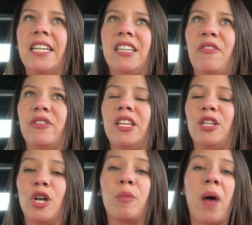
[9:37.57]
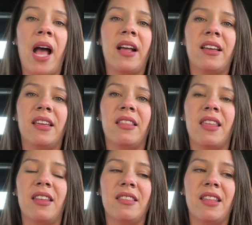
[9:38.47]
definitely look back
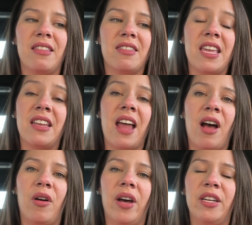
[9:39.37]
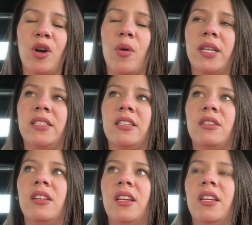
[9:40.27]
and think now, I know I
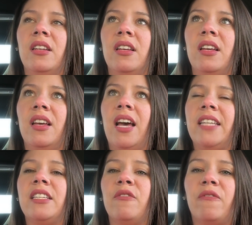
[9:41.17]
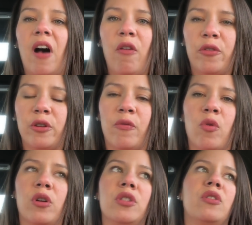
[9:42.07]
didn't file for
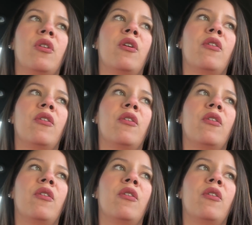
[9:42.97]
divorce